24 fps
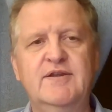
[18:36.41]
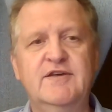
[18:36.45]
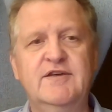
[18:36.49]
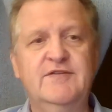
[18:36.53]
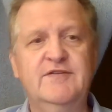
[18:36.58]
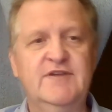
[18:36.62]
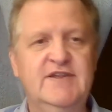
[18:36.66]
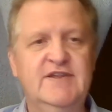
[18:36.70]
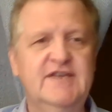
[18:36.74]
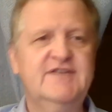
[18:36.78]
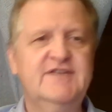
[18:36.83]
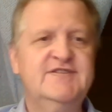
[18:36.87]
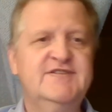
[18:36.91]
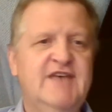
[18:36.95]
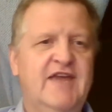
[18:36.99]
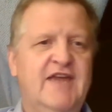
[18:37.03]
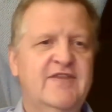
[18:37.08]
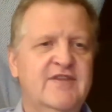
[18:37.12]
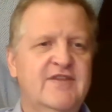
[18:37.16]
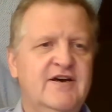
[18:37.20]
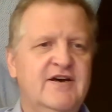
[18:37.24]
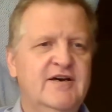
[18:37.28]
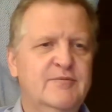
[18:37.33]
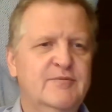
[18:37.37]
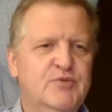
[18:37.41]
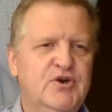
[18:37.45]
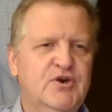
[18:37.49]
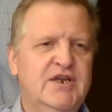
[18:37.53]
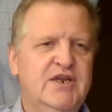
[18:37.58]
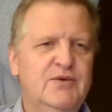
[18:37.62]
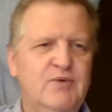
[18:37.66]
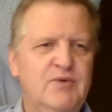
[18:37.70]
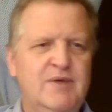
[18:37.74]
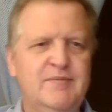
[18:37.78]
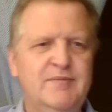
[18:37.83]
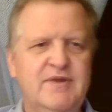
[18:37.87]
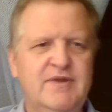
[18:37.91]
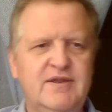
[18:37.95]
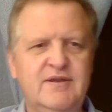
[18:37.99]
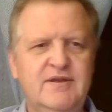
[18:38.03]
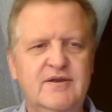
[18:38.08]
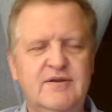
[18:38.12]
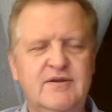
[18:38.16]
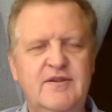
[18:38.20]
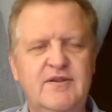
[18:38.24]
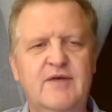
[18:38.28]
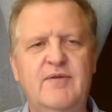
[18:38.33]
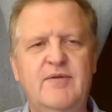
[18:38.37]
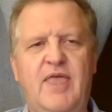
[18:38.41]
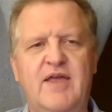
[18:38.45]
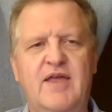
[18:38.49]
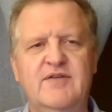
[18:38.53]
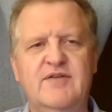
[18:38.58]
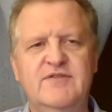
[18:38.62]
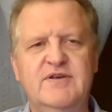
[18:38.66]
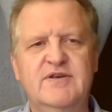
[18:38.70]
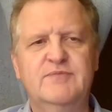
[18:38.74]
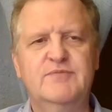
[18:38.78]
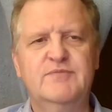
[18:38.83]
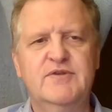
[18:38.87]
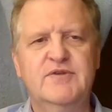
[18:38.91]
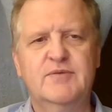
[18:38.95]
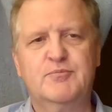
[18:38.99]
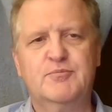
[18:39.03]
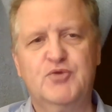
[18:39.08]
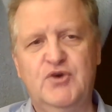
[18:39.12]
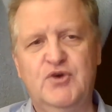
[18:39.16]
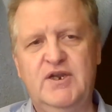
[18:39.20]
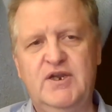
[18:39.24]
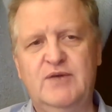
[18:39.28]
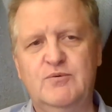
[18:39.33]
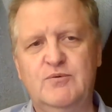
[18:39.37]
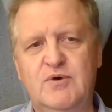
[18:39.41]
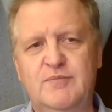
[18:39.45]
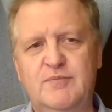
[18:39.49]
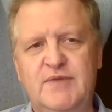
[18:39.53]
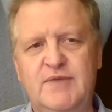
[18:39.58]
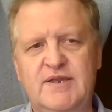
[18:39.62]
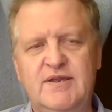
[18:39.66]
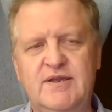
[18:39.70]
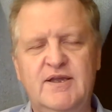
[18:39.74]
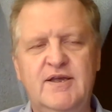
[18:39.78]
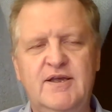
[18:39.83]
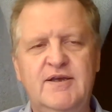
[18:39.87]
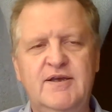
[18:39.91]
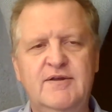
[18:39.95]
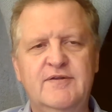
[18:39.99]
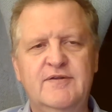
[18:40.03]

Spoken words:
If it did say the pretty women, the pretty woman,